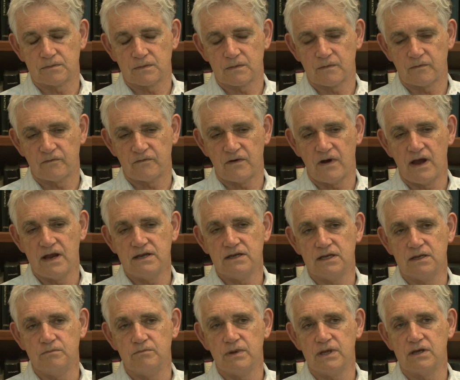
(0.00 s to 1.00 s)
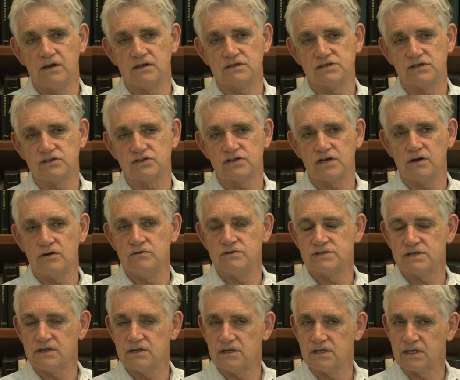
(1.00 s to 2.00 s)
finding because it shows
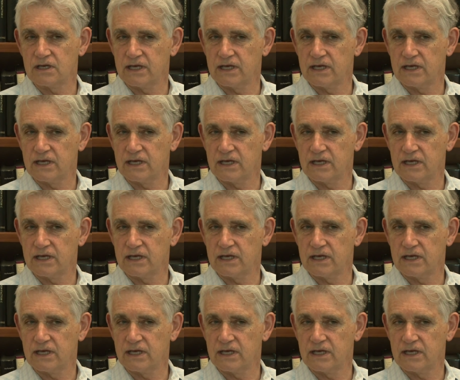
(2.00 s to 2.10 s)
that a